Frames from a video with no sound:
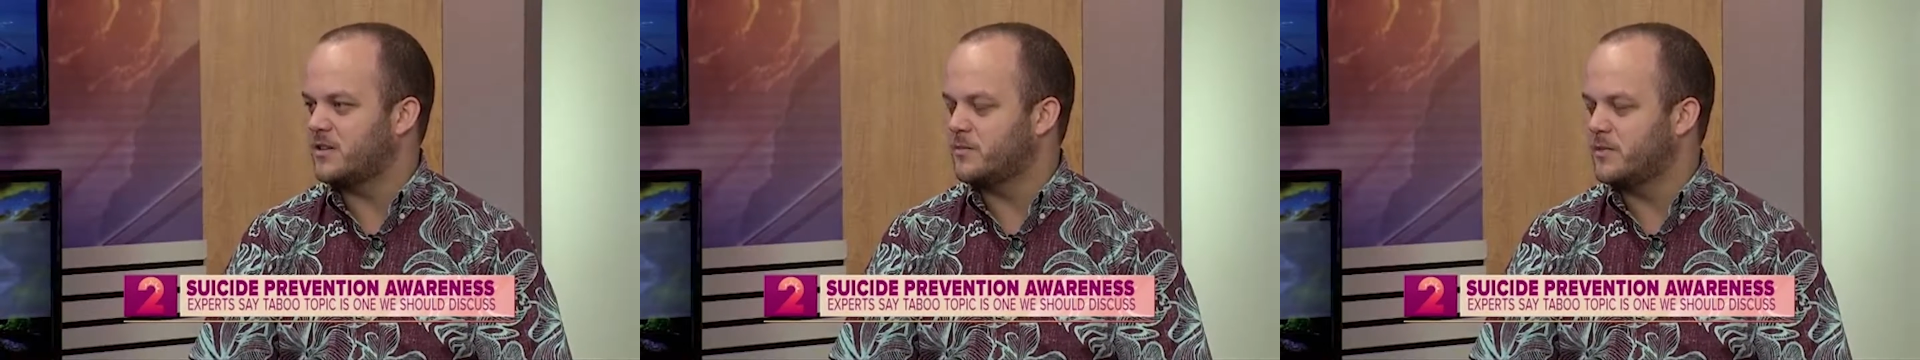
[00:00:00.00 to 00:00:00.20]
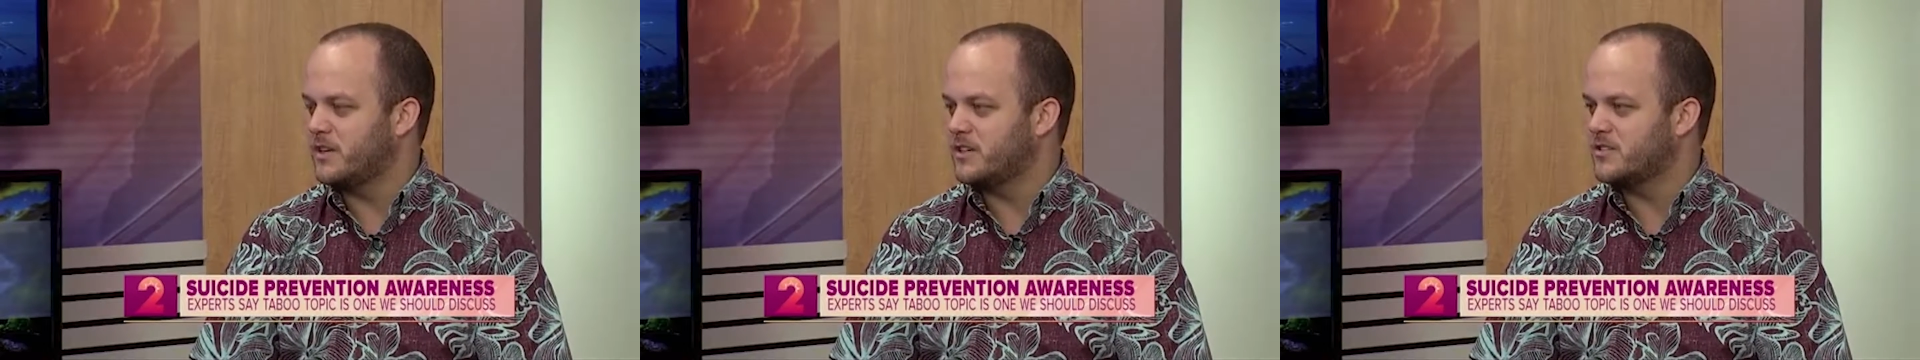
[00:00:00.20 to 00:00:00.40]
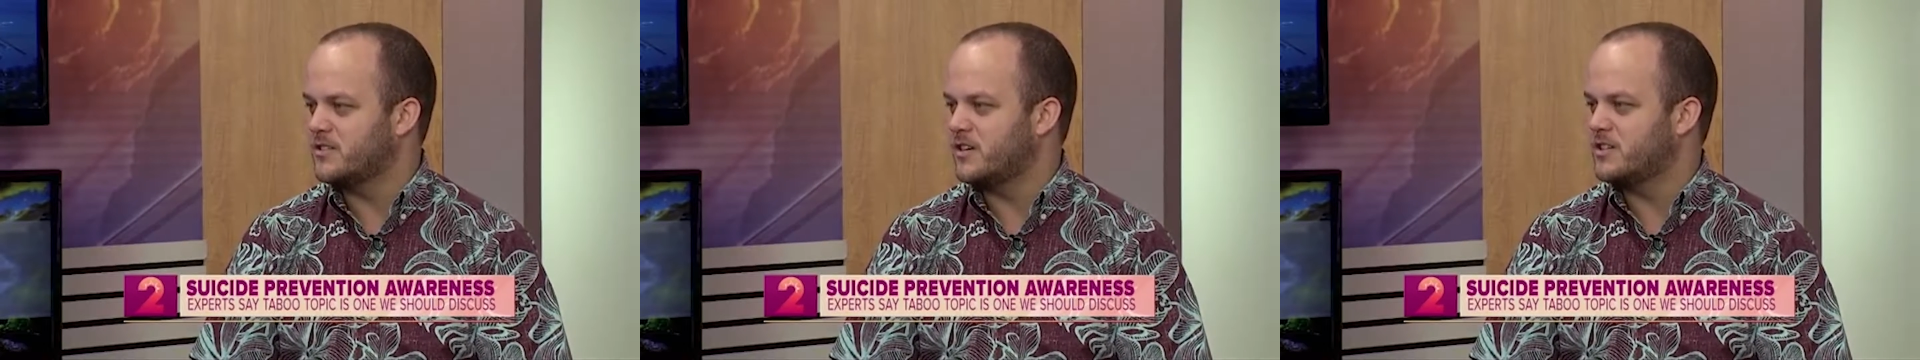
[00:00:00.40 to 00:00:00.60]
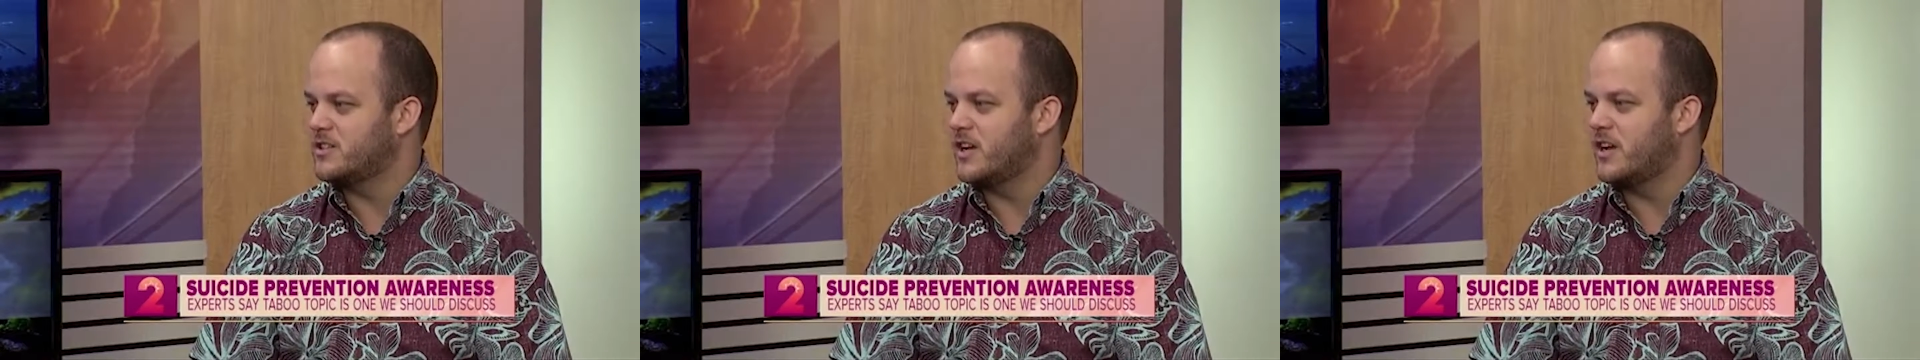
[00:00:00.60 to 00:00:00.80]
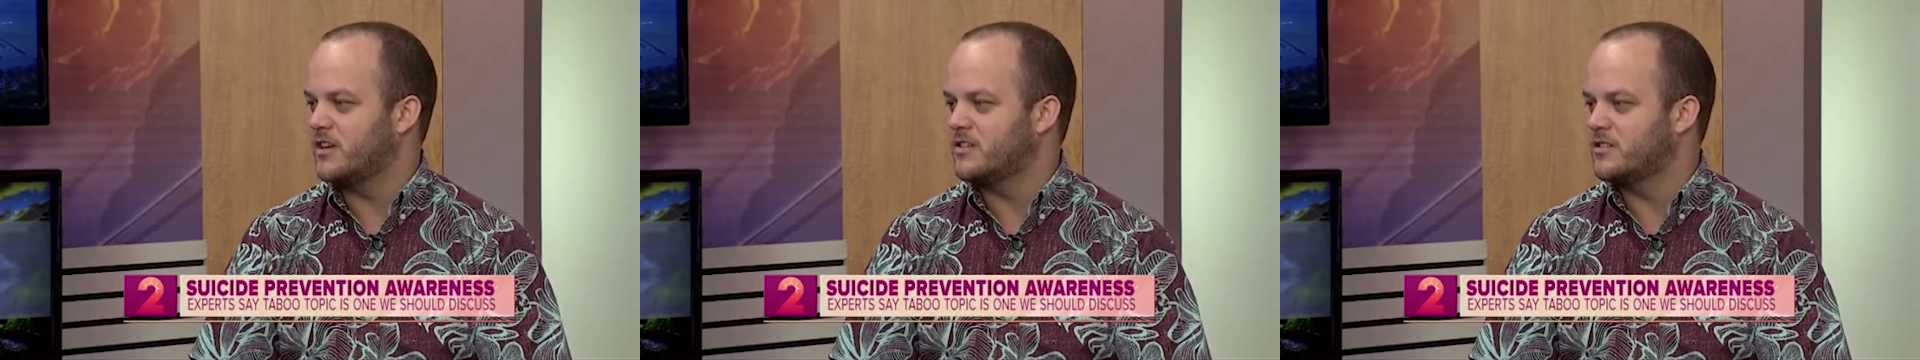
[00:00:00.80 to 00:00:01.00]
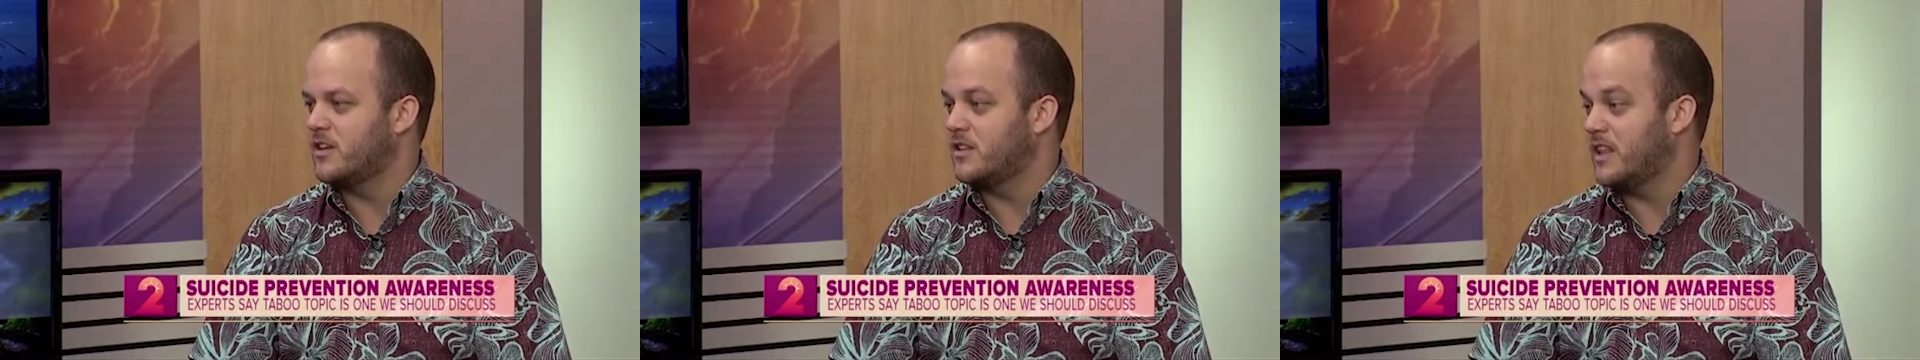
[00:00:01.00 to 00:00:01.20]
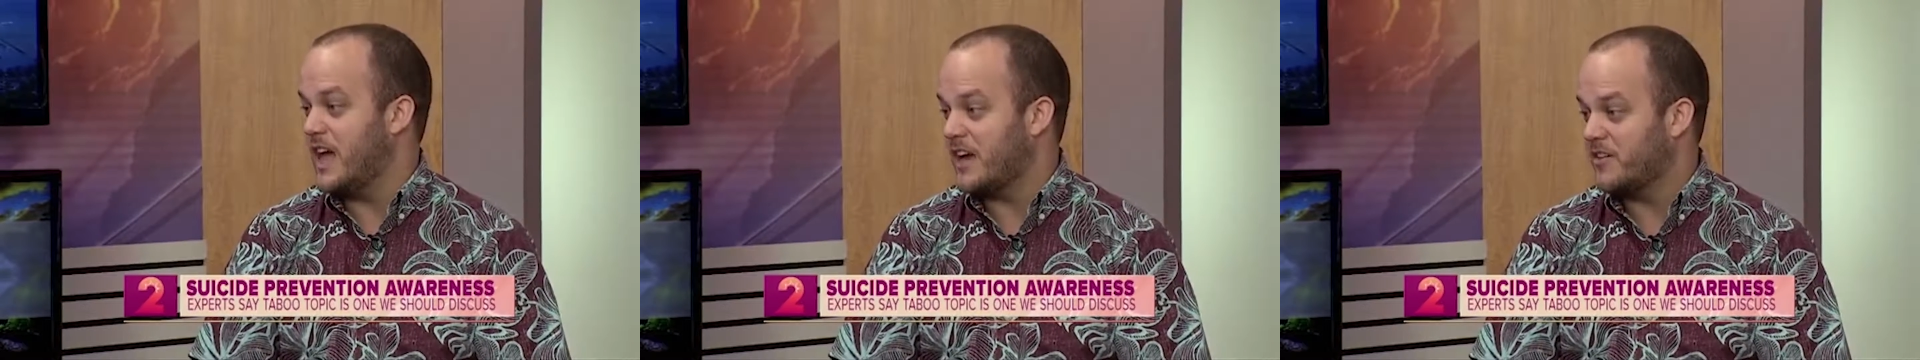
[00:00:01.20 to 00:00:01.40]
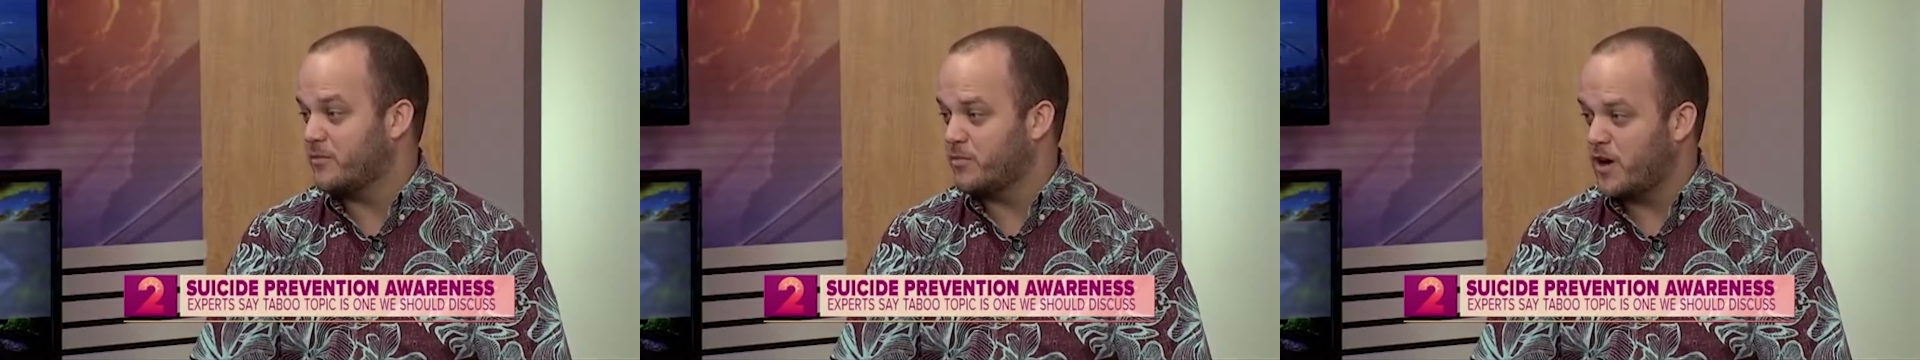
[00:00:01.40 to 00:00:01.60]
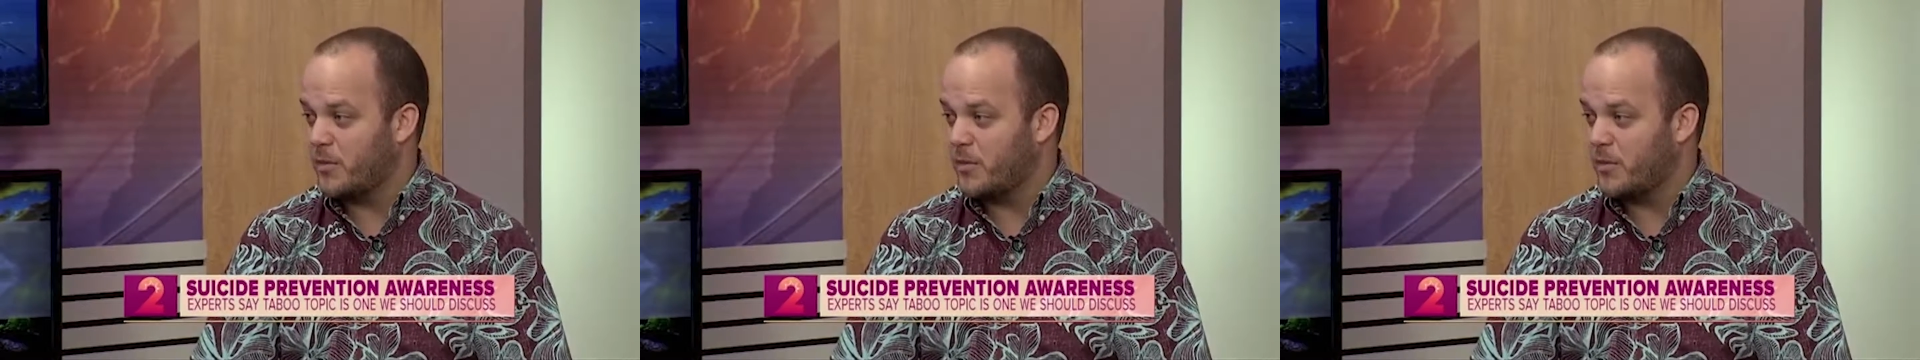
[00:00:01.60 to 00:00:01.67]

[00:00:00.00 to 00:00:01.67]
something such as a lack of